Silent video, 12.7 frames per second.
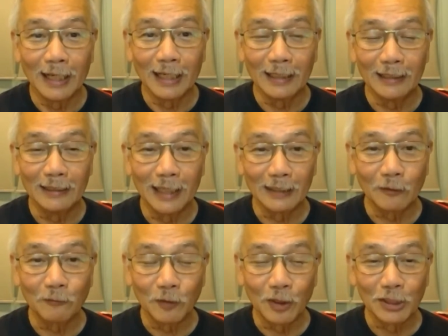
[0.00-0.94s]
And
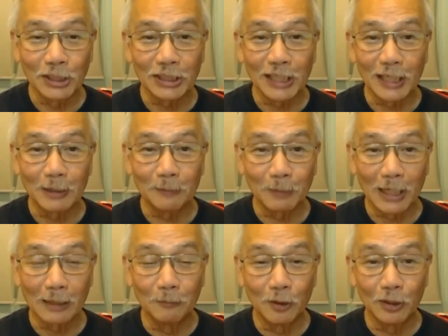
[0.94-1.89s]
that, of course, is a
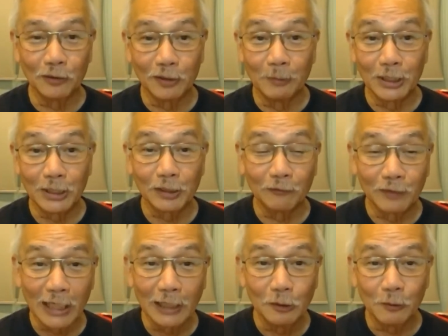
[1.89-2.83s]
parable on the mercy
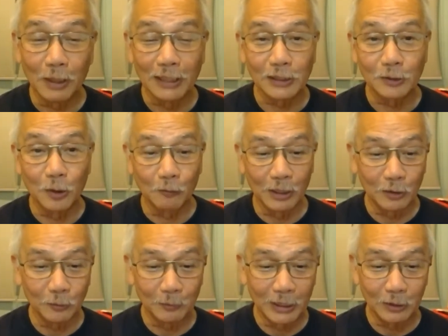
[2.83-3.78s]
of God who wants no
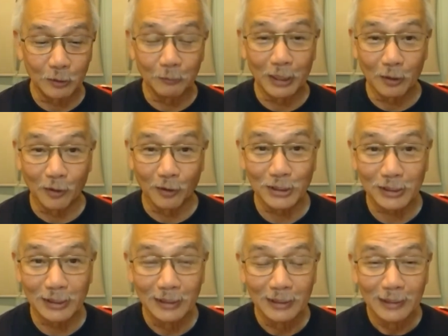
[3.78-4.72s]
one to be, to be
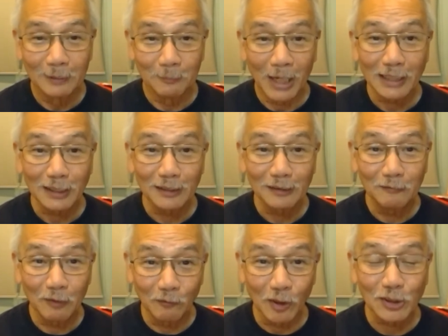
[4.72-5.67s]
lost. But
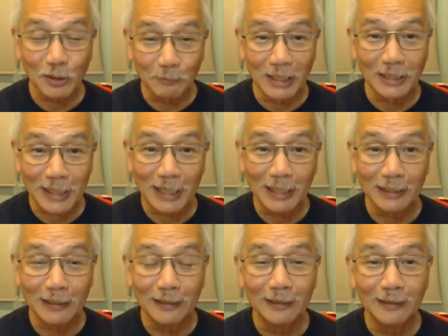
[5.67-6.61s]
we've also been
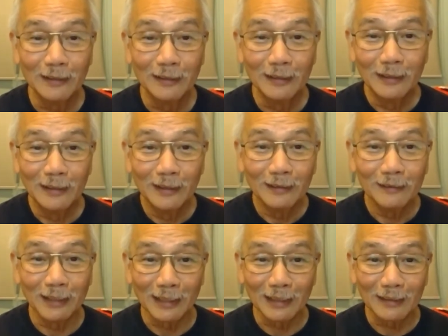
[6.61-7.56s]
saying
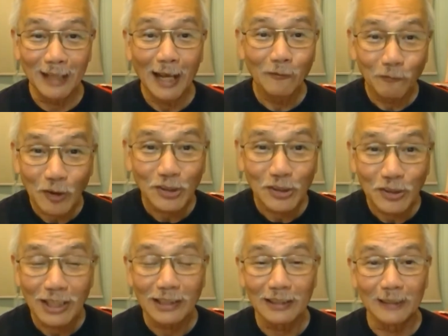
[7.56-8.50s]
that
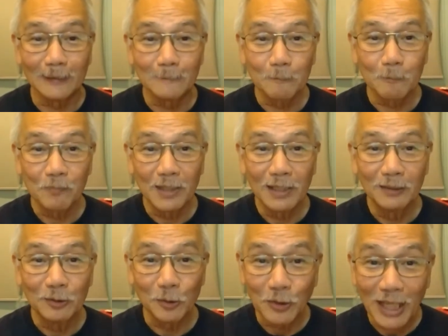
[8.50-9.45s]
unfortunately,
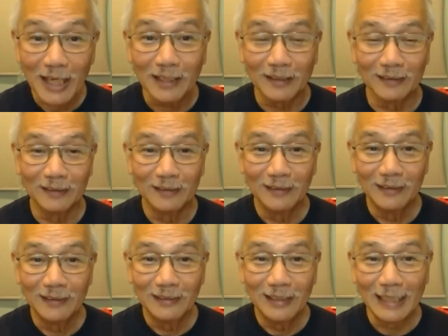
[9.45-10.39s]
today,
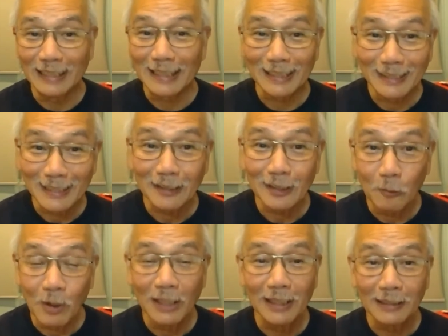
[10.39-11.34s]
it is not
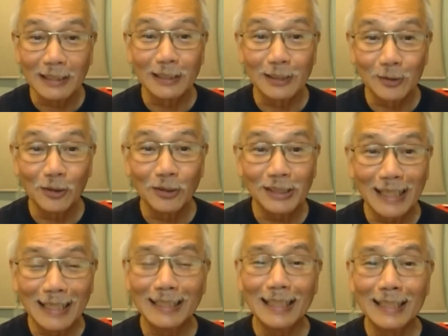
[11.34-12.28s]
the one that is
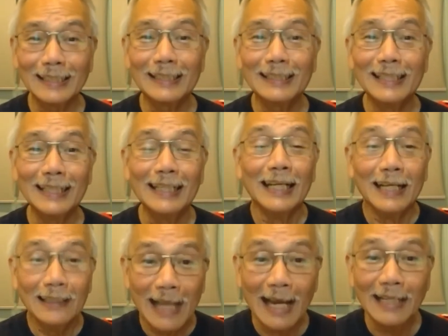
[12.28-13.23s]
lost, it is
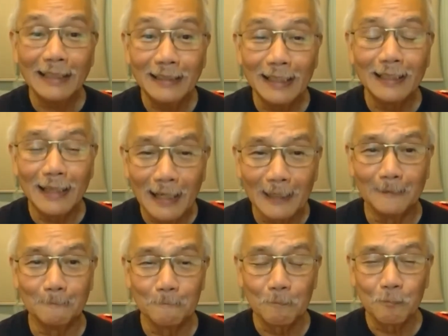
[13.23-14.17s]
the
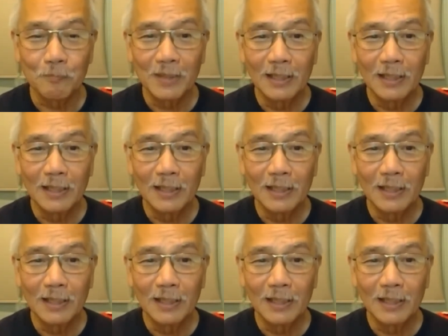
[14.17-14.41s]
99.